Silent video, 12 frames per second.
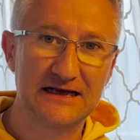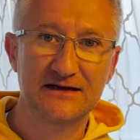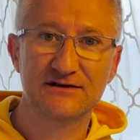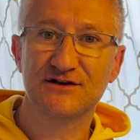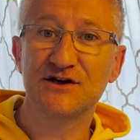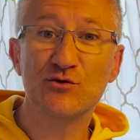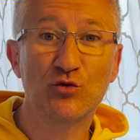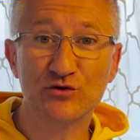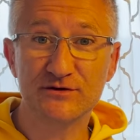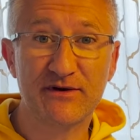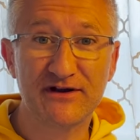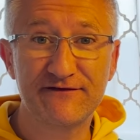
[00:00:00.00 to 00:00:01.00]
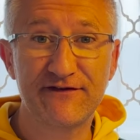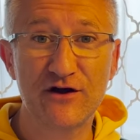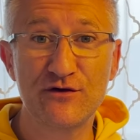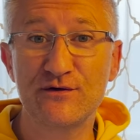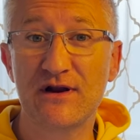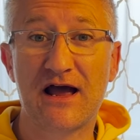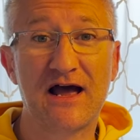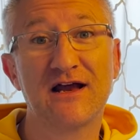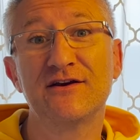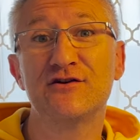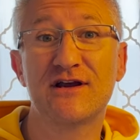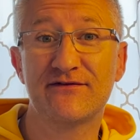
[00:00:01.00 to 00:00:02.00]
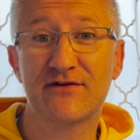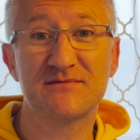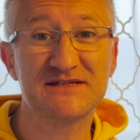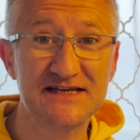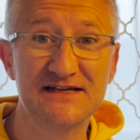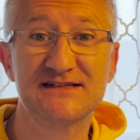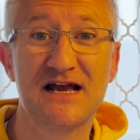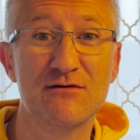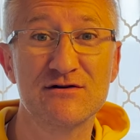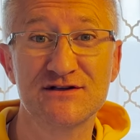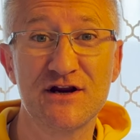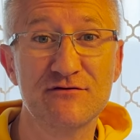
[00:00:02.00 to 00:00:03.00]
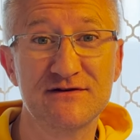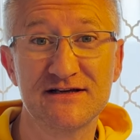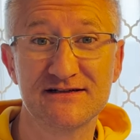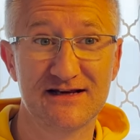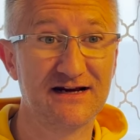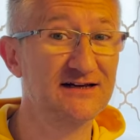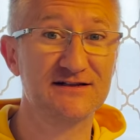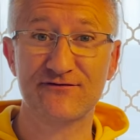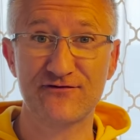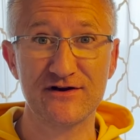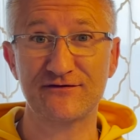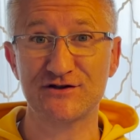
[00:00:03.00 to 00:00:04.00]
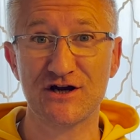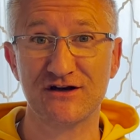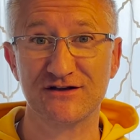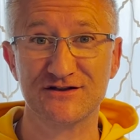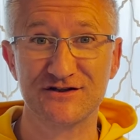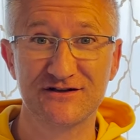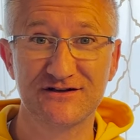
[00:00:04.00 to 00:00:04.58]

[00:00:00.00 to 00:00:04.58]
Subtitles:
So you order by phone and you give them 6 hours notice and it's free of charge.